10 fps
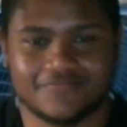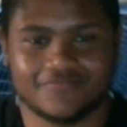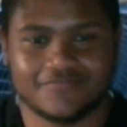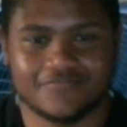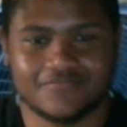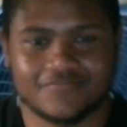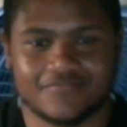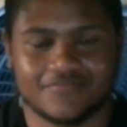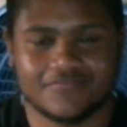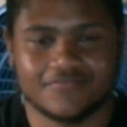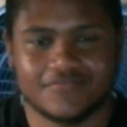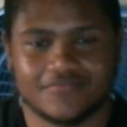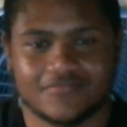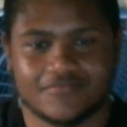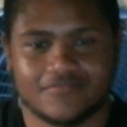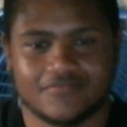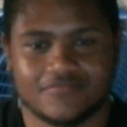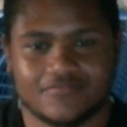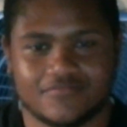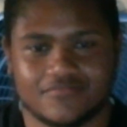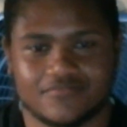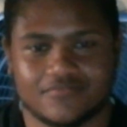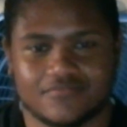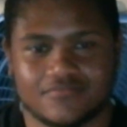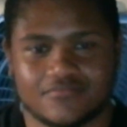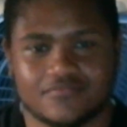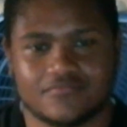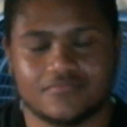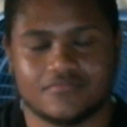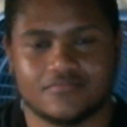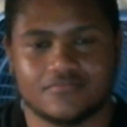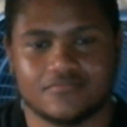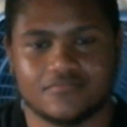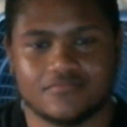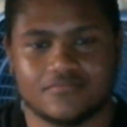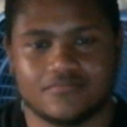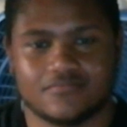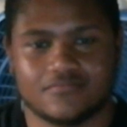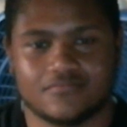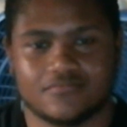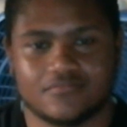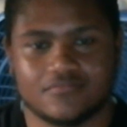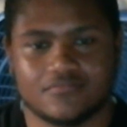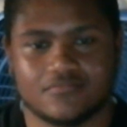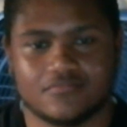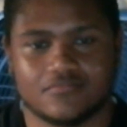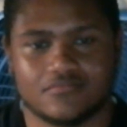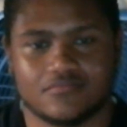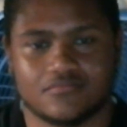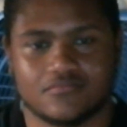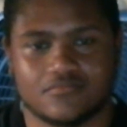[no speech]